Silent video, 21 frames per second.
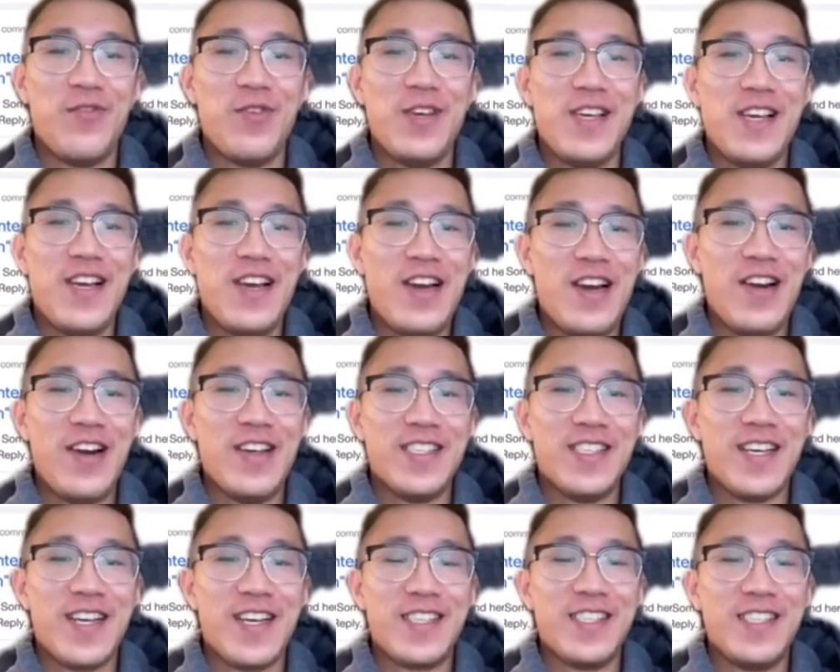year as
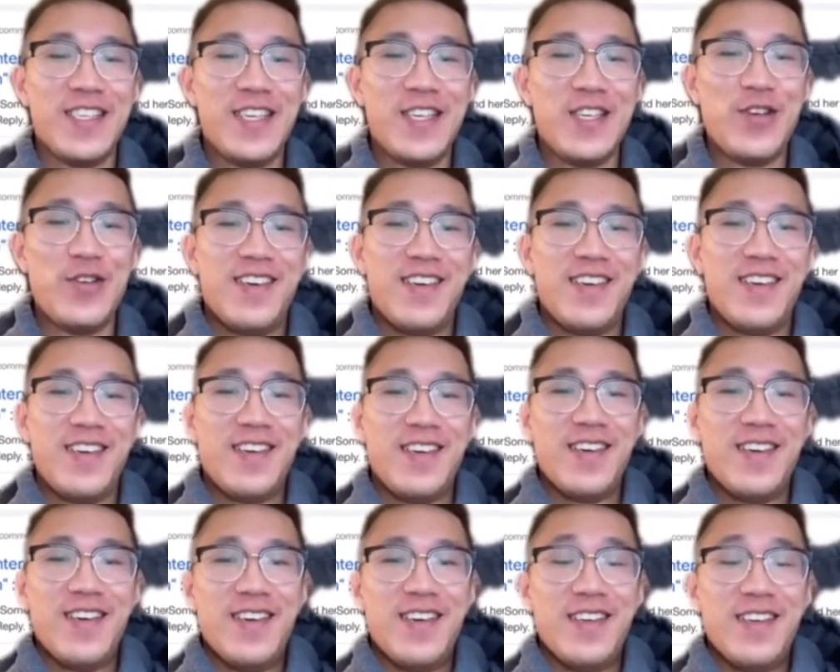I continue
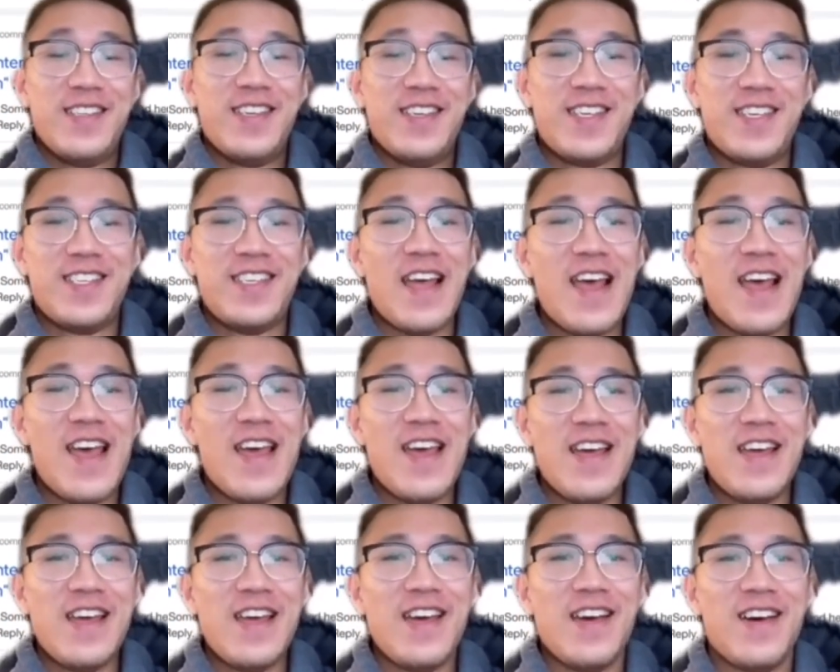to
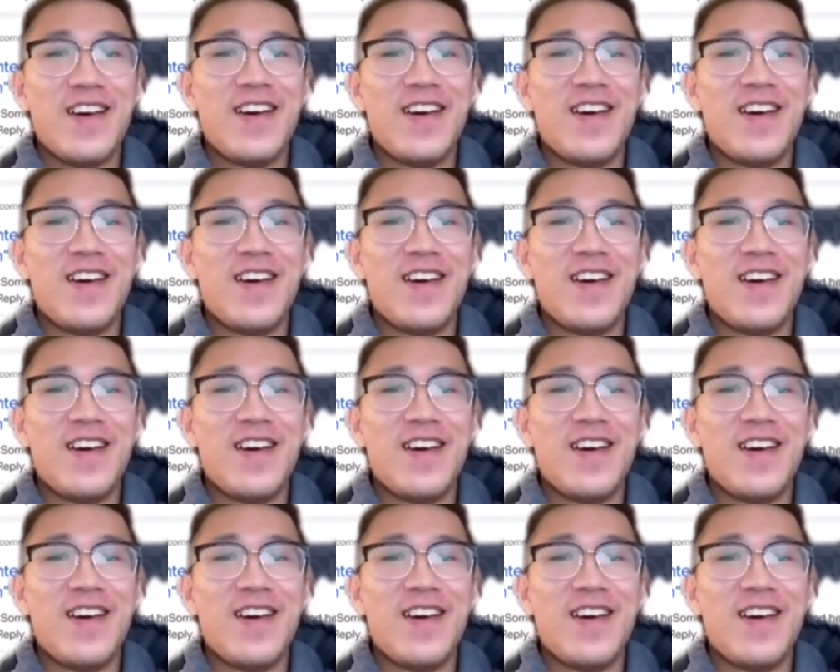stay